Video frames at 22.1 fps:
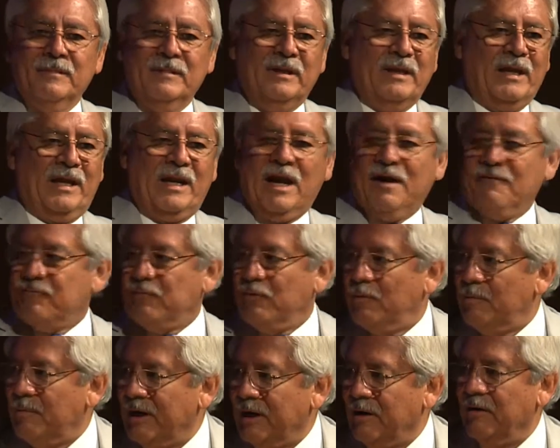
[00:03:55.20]
an
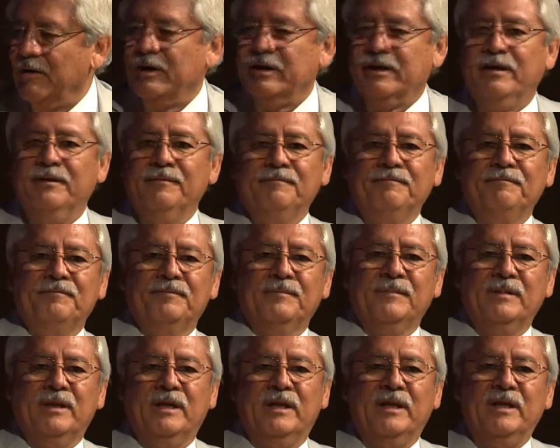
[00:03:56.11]
Afro American,
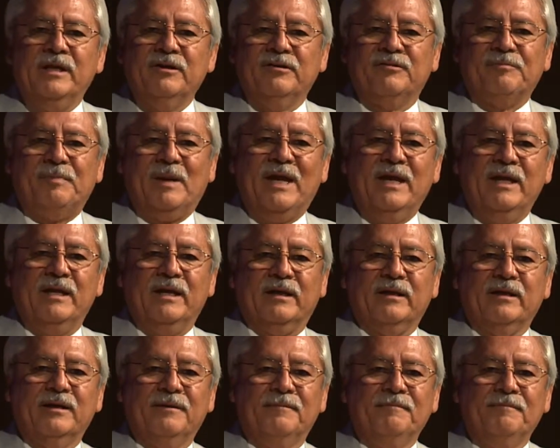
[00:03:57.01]
and a Hispanic.
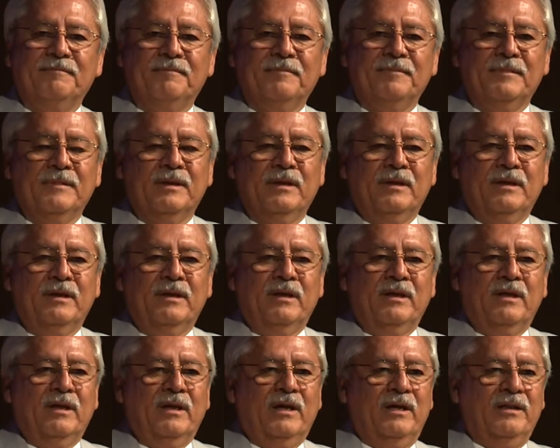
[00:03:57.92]

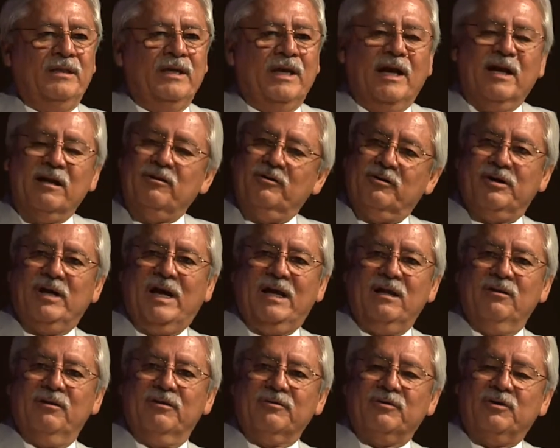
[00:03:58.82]
And the Anglo guy
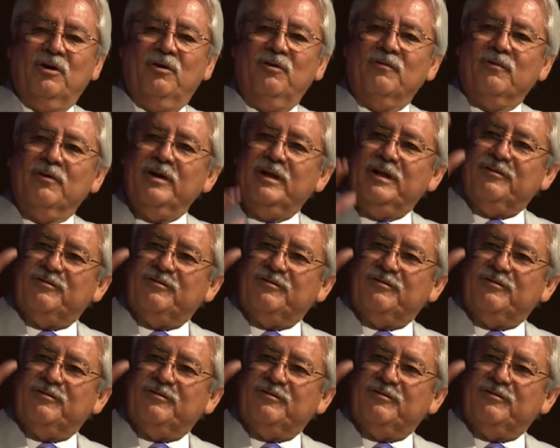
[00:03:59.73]
looked over and he